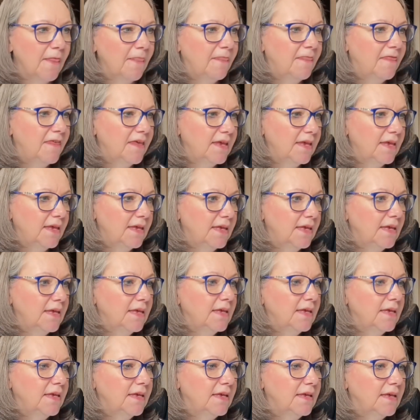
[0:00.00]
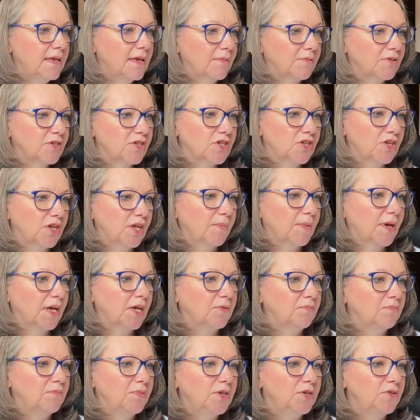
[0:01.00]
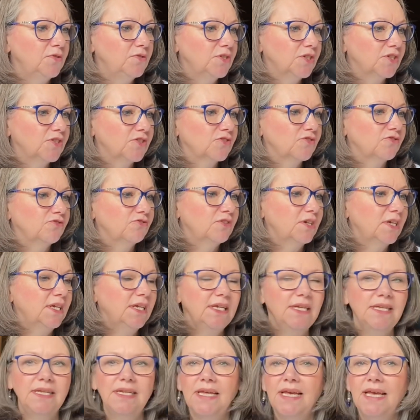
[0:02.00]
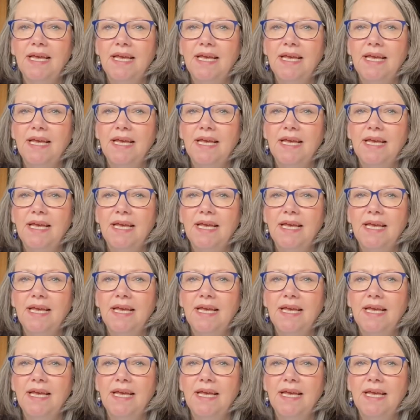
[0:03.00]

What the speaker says: I'm just looking at my computer screen,